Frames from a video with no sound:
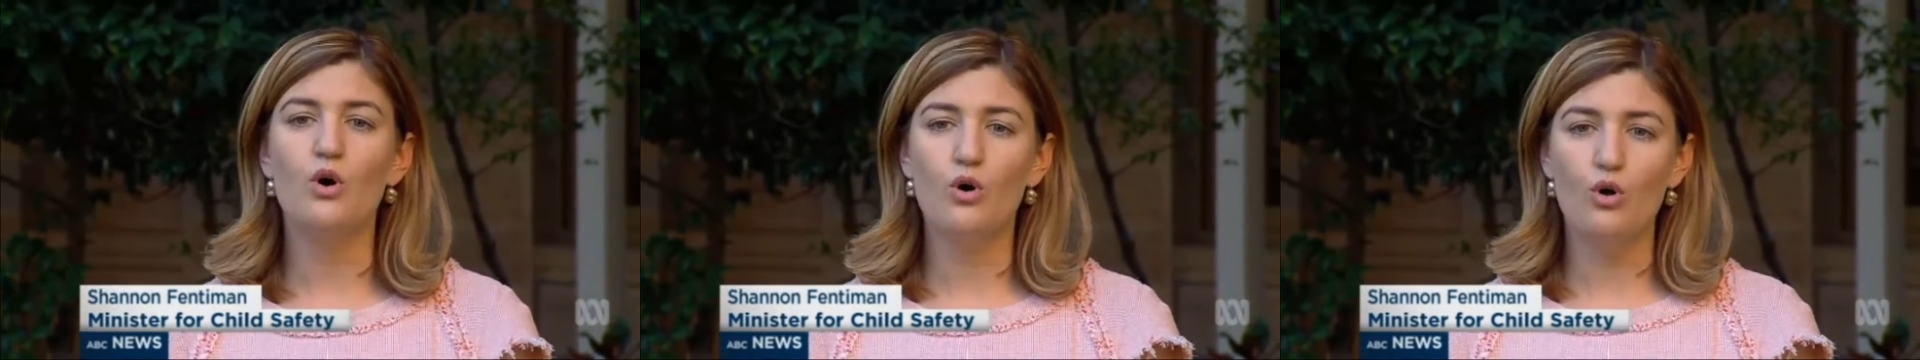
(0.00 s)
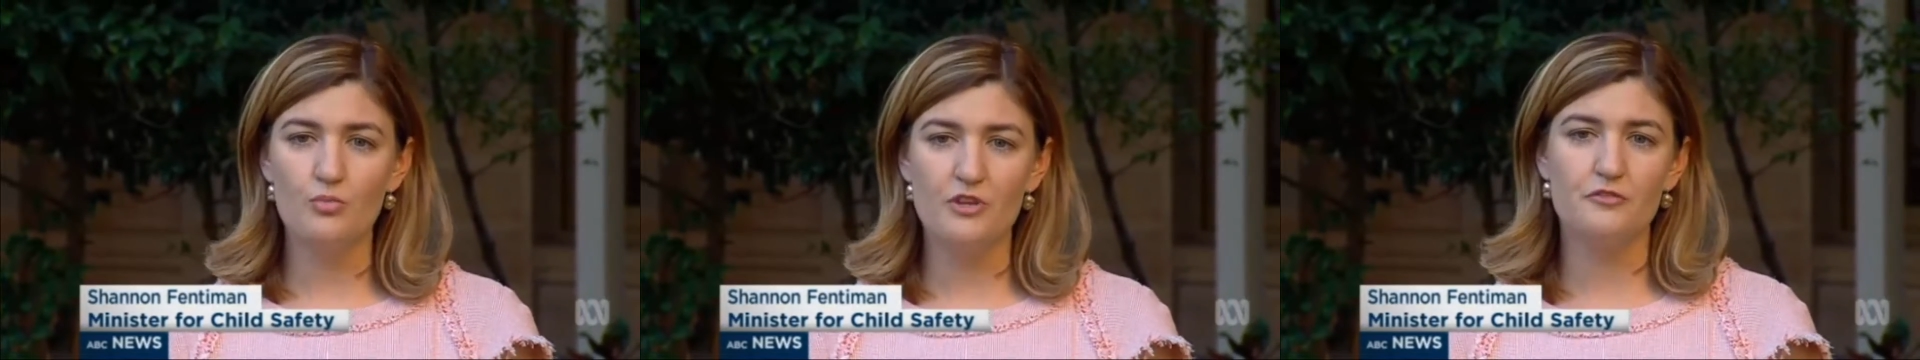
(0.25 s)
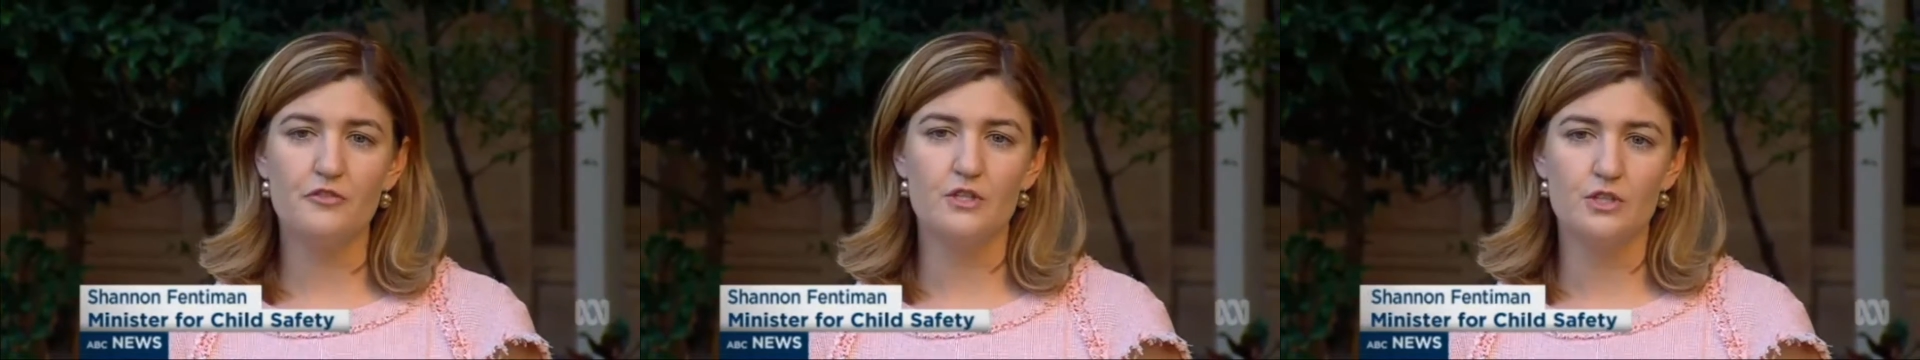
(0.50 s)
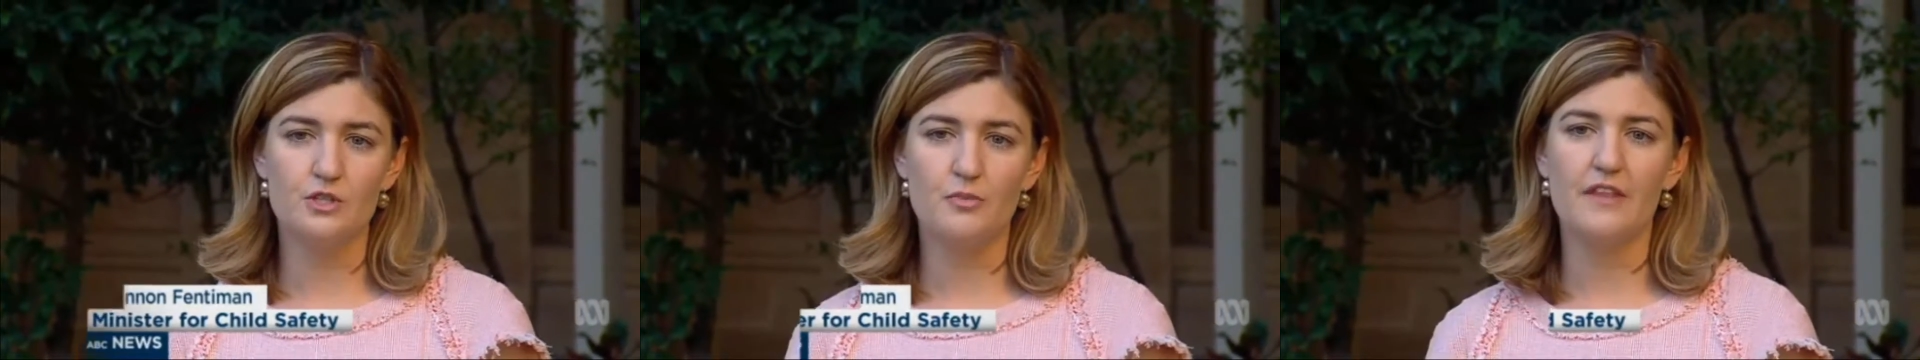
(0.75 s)
all be
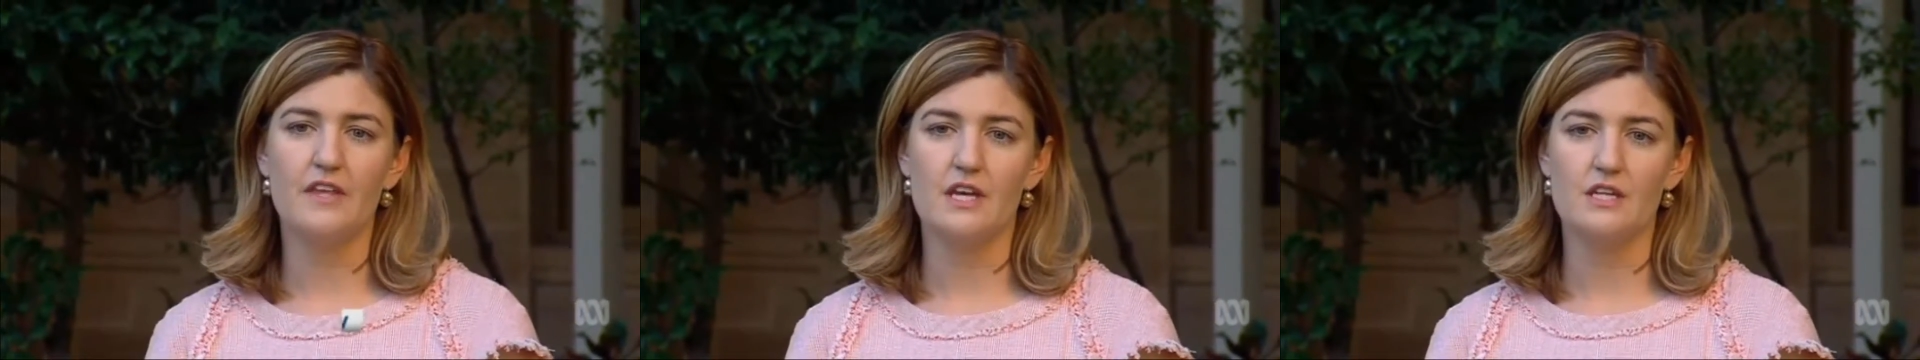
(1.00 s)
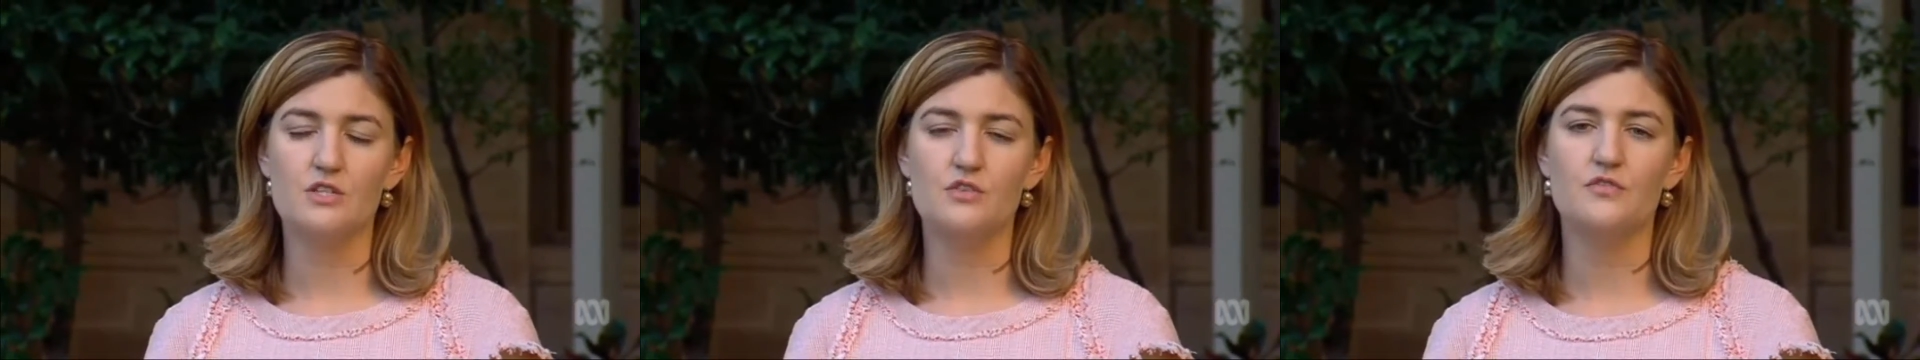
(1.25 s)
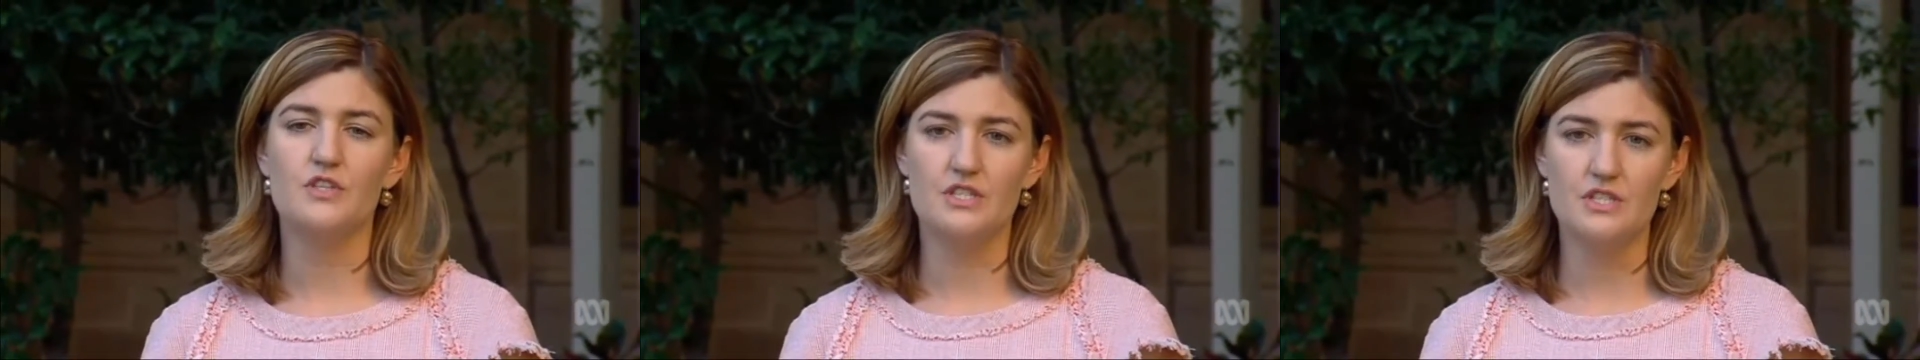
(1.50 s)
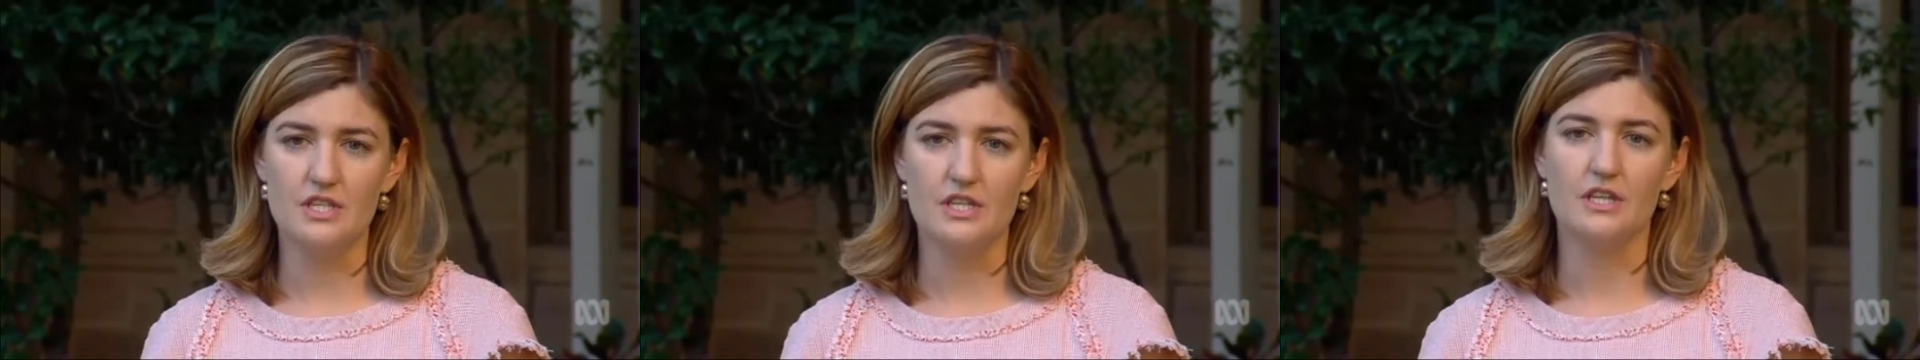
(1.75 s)
filled by the end of
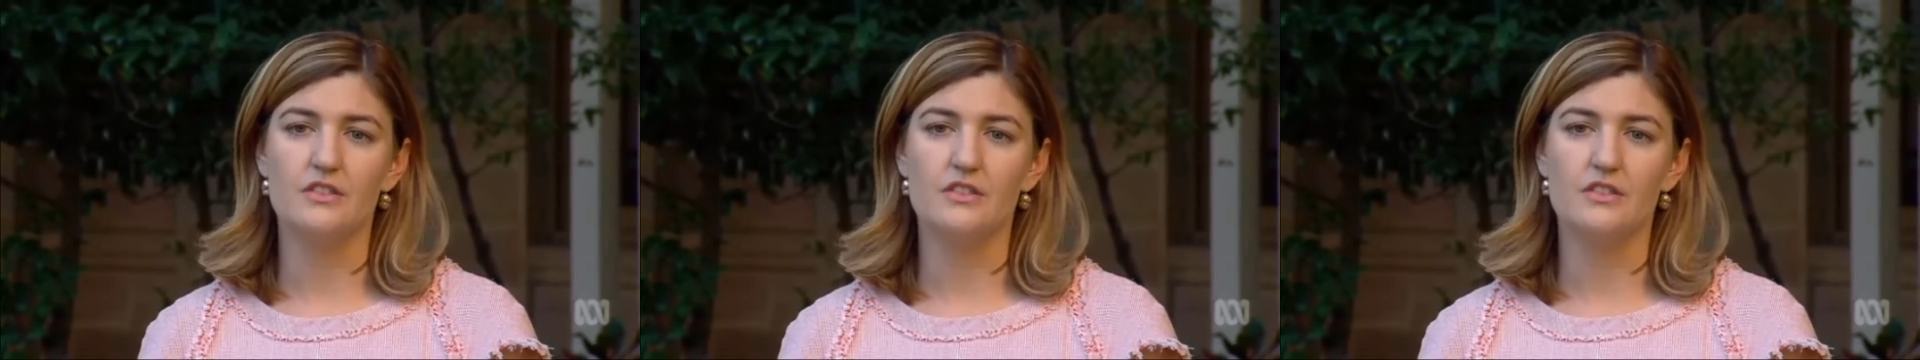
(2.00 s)
this year,